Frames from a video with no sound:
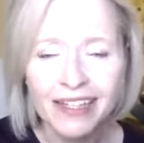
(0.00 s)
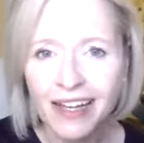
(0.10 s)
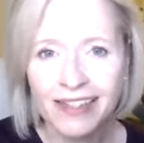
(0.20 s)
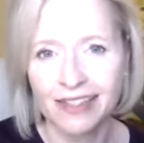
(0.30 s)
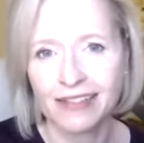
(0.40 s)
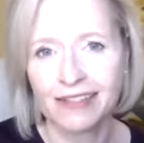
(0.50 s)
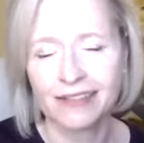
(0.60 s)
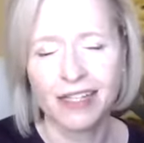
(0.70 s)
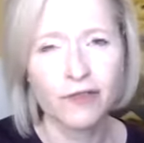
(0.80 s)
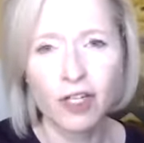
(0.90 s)
I got this.
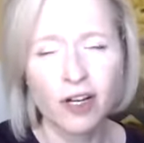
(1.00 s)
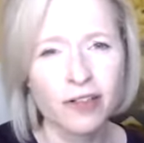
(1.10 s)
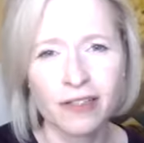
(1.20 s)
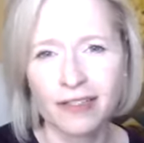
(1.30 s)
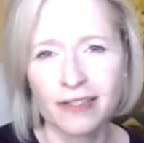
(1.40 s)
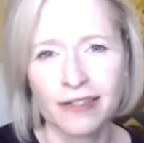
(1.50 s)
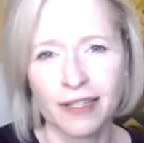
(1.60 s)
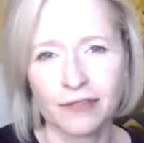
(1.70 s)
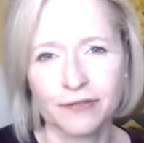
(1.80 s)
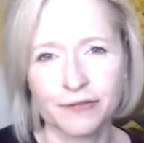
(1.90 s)
I've done hard things in
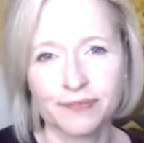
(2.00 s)
life.